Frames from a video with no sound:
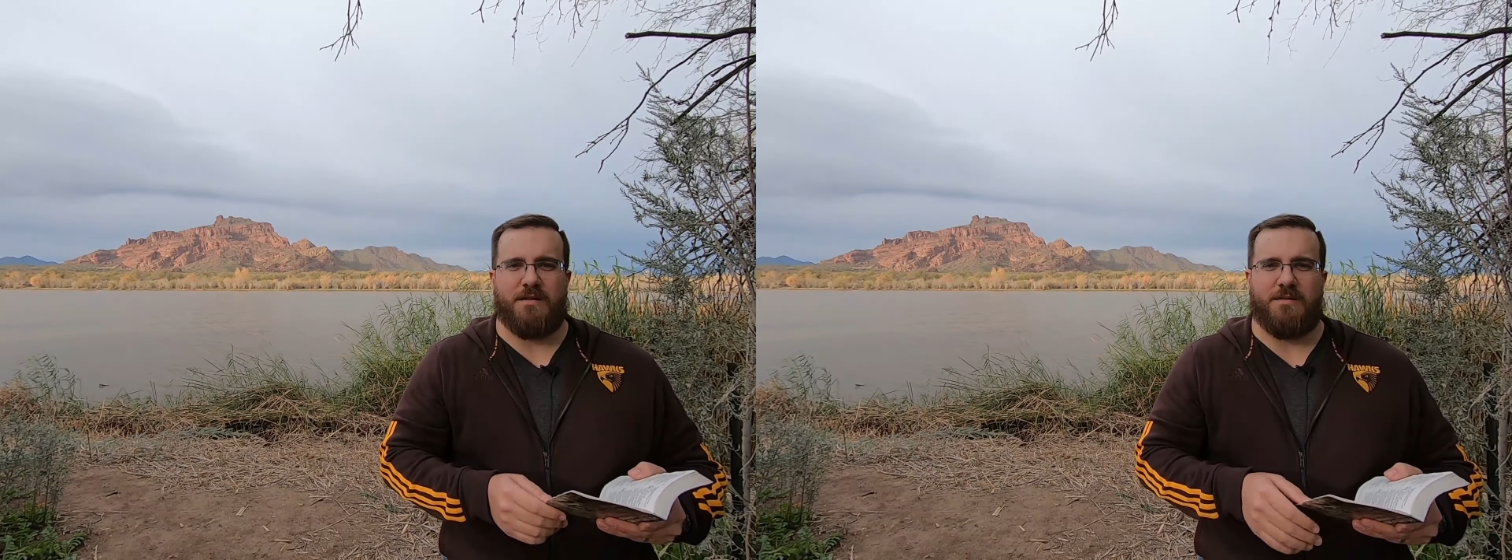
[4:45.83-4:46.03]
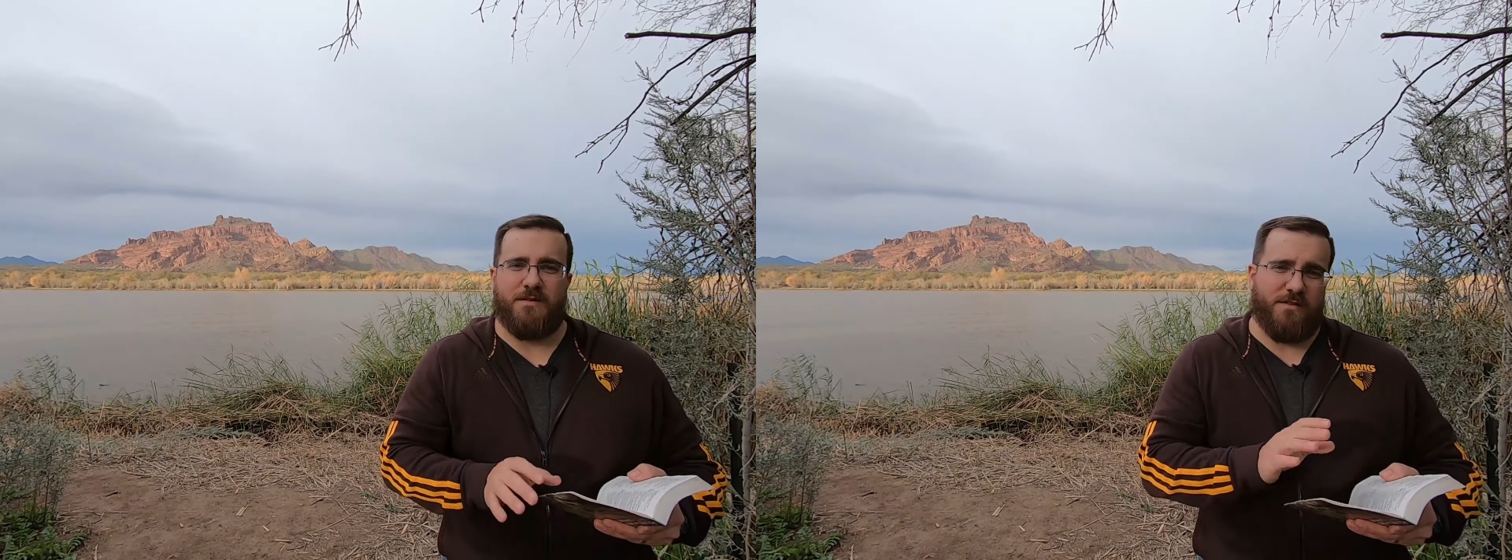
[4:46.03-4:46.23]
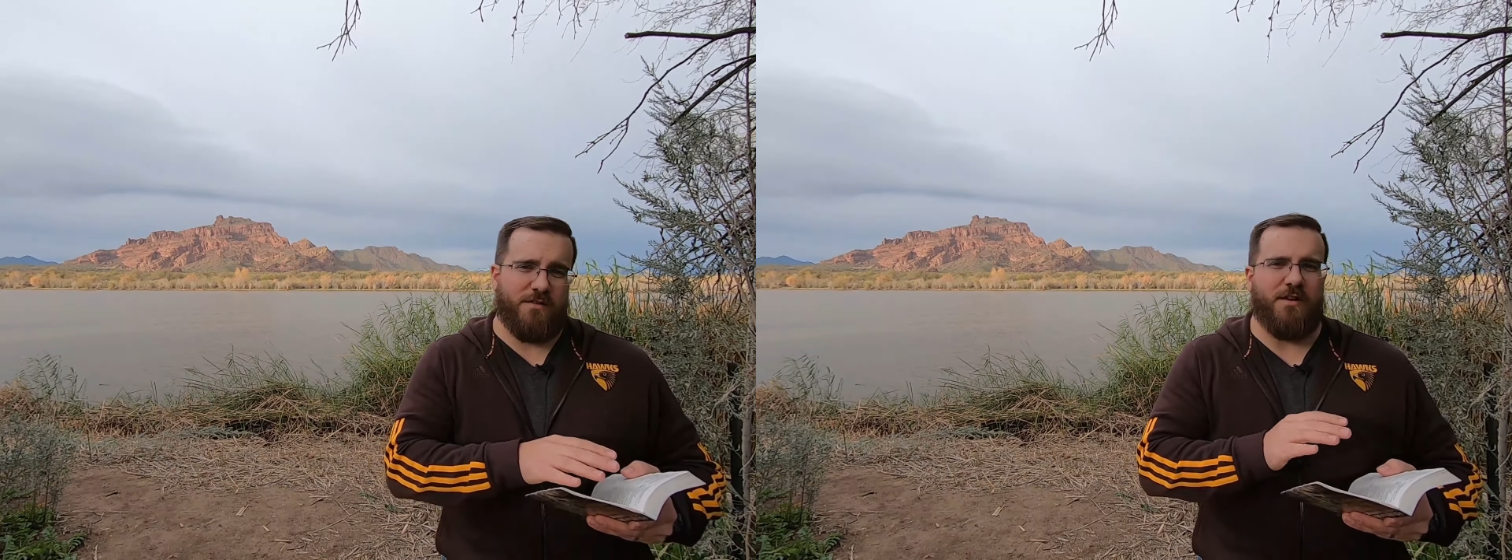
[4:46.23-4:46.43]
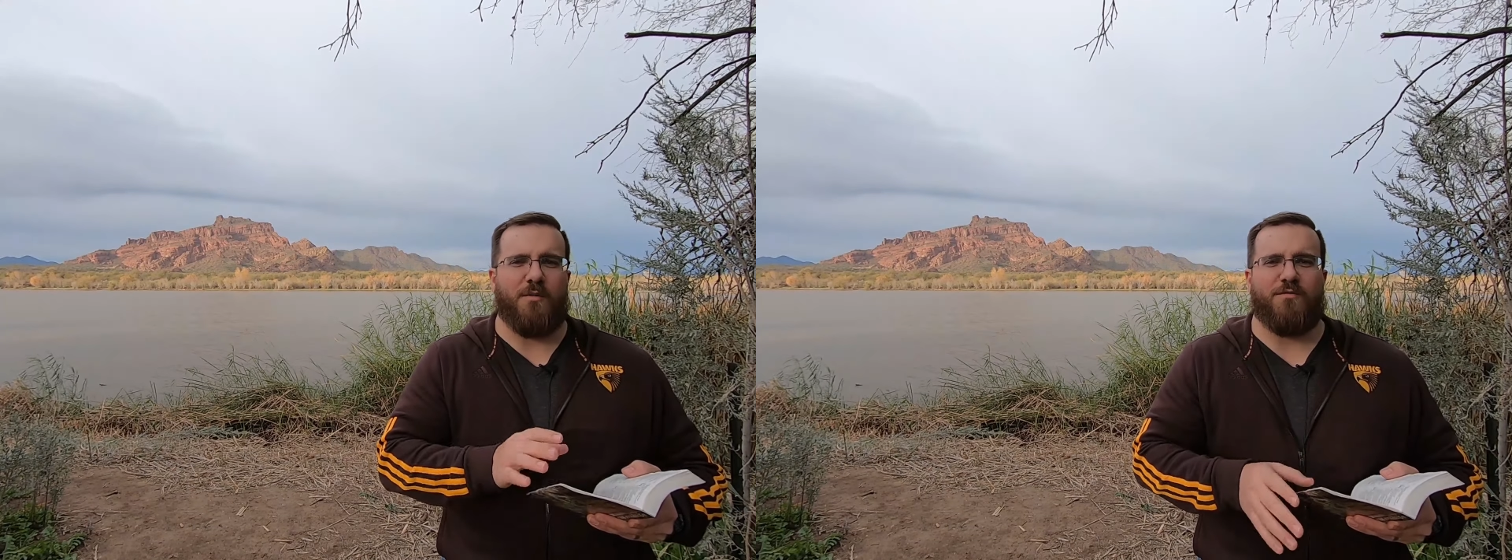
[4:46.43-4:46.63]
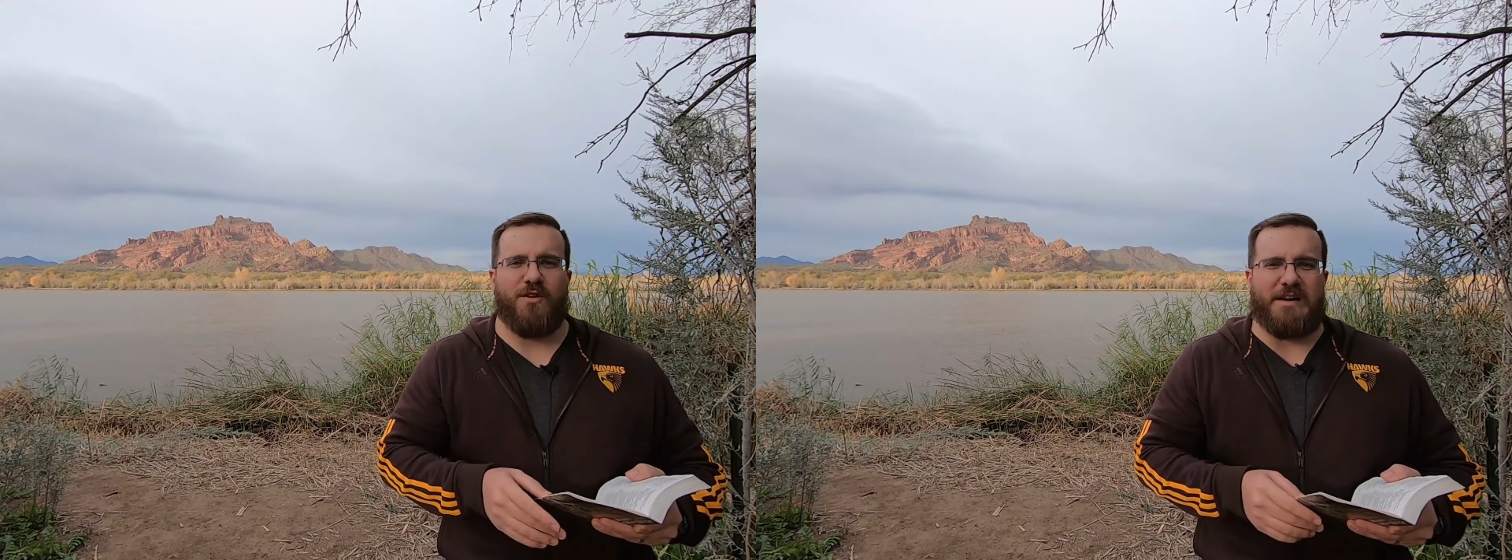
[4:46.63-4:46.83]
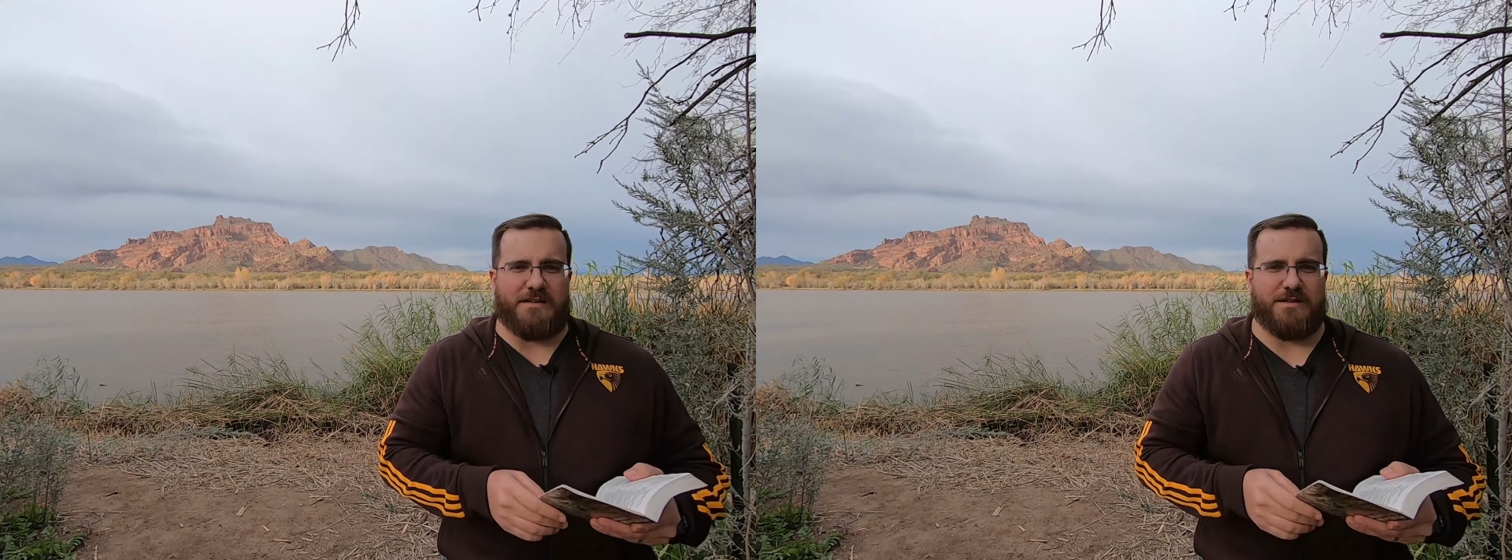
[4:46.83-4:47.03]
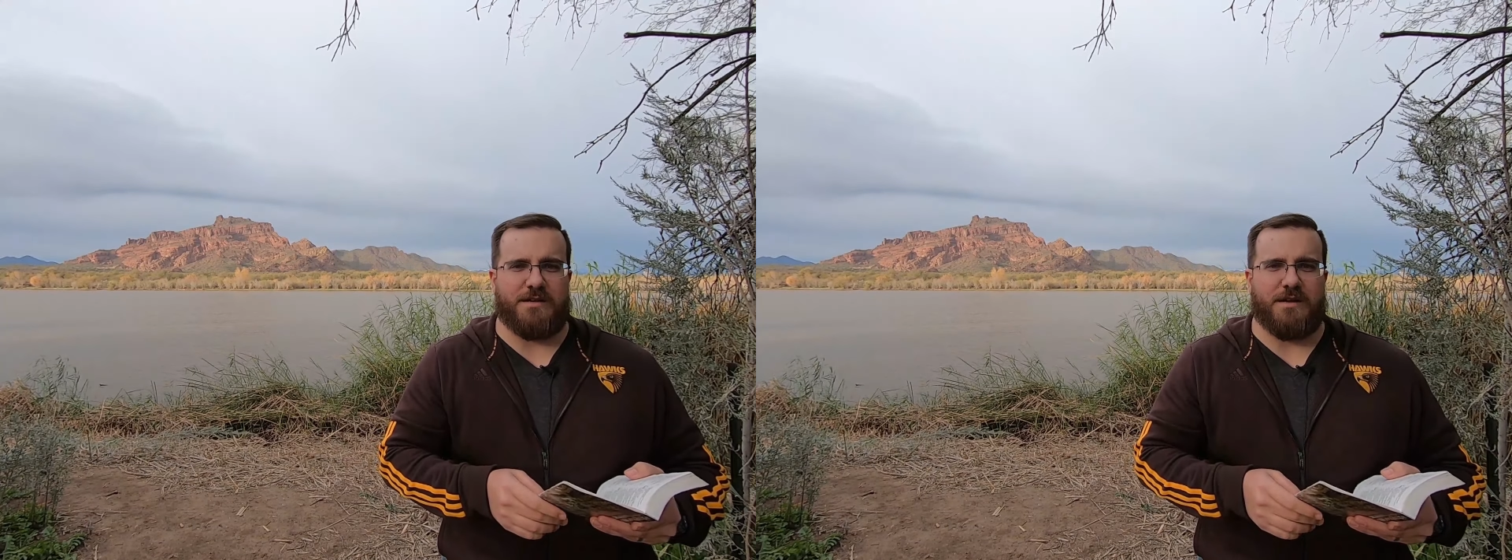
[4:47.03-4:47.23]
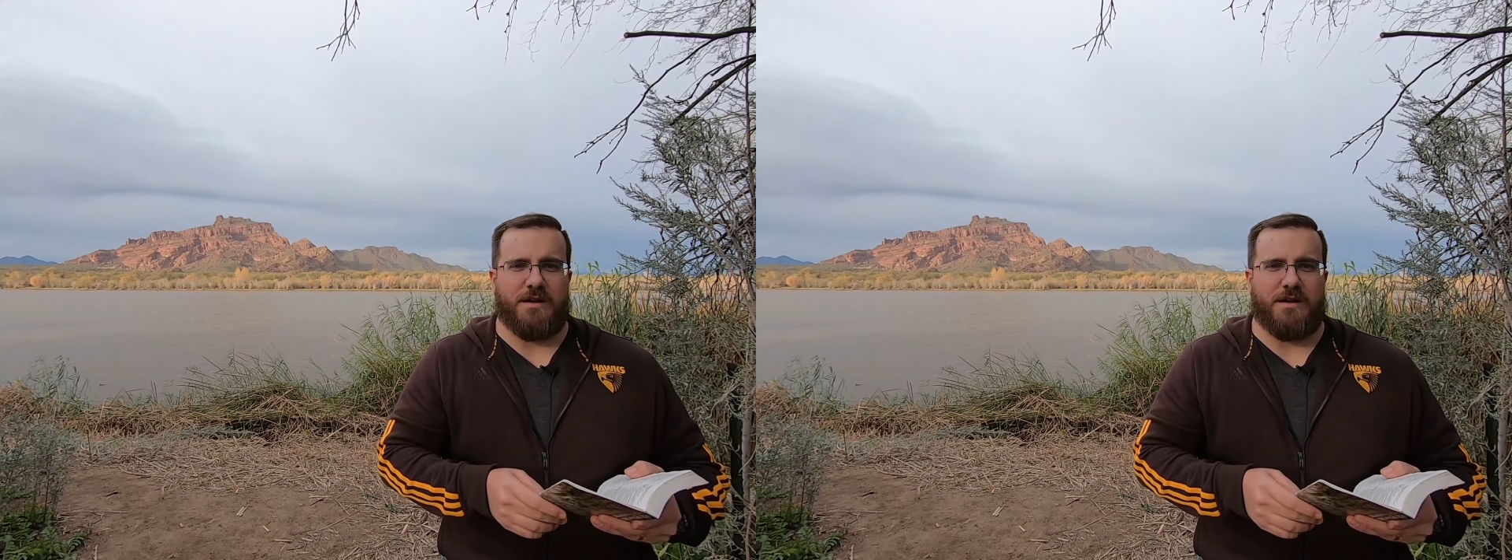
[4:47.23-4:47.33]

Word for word: This is a psalm for us